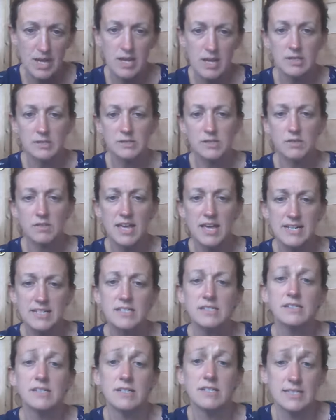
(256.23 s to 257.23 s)
So they
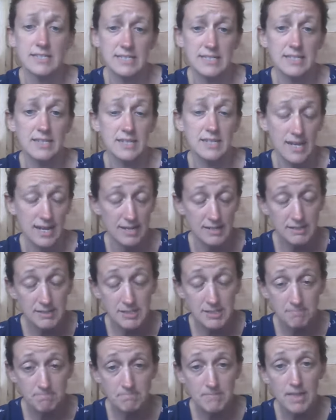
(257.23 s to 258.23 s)
decided in the end
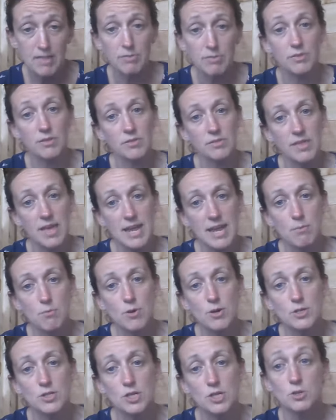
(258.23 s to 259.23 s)
that they
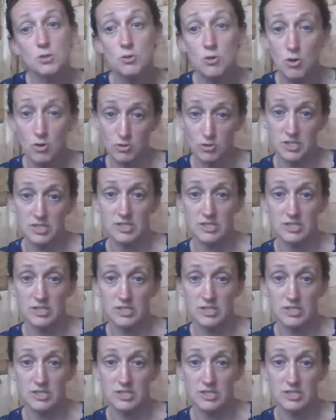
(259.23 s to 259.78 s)
would not